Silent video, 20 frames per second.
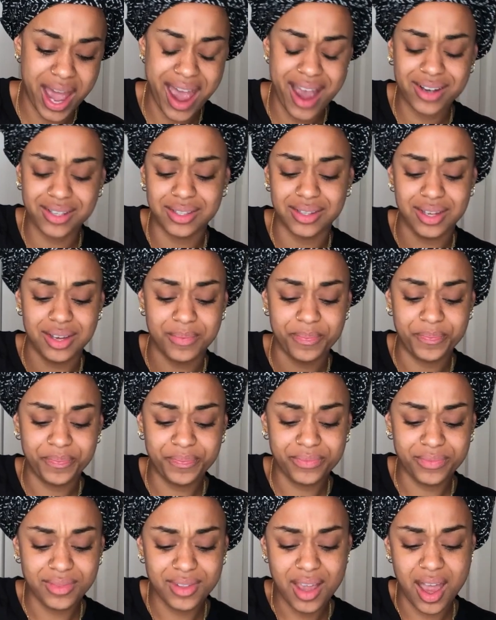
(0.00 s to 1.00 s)
Actually,
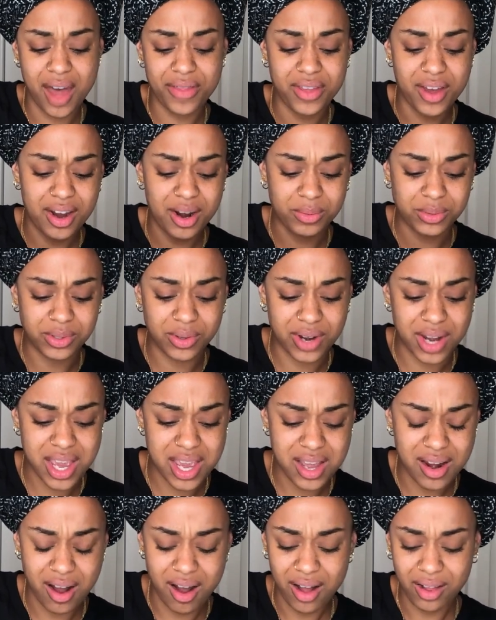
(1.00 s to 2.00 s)
I thought I was going to
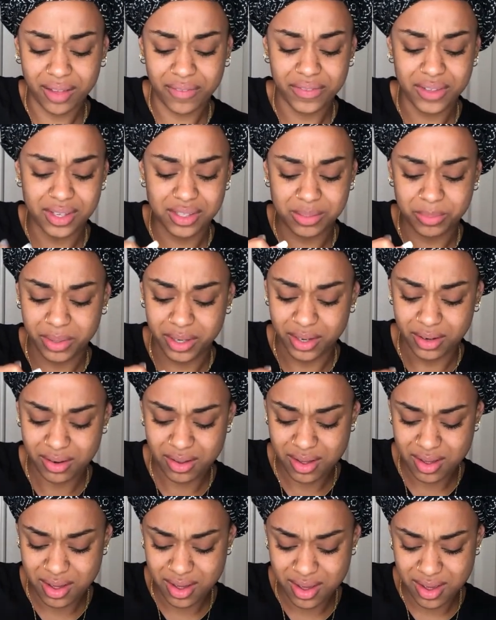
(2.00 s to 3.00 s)
eat all of this, but
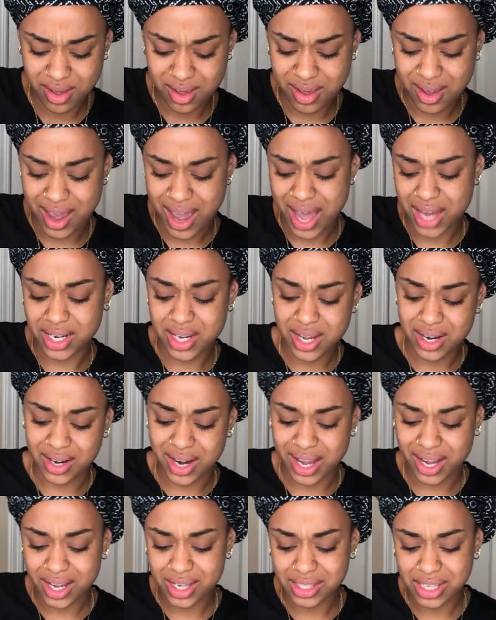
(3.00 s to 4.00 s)
I didn't.
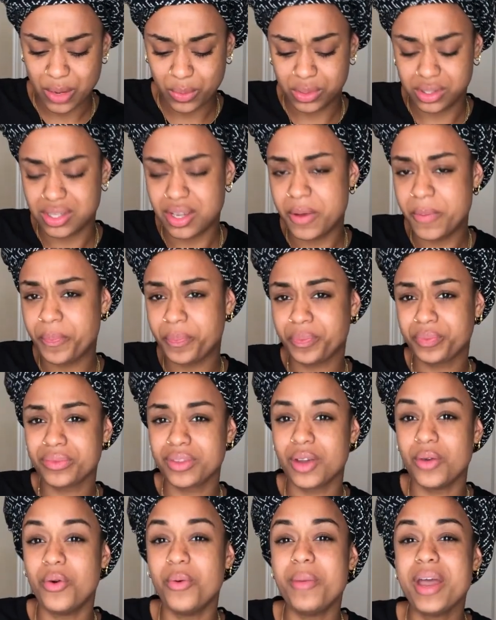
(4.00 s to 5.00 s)
I guess I was,
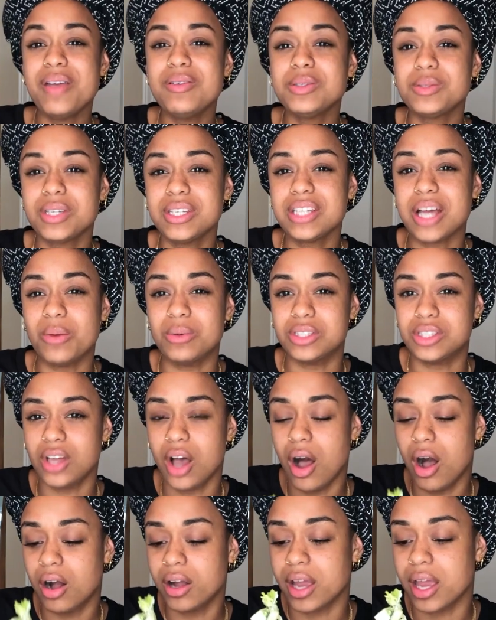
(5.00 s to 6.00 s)
well, maybe it was because I was
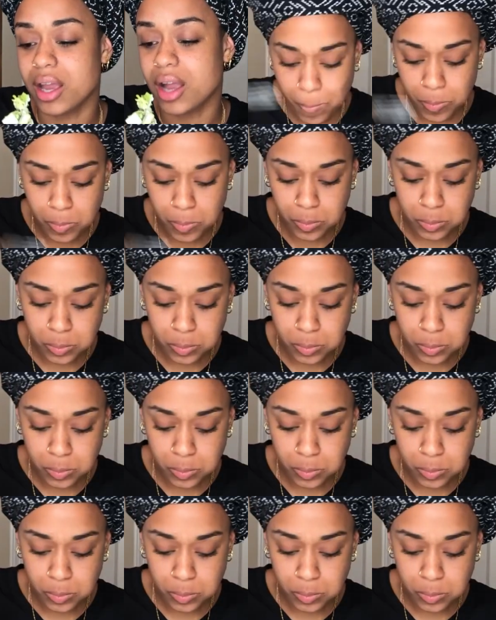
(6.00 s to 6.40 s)
talking.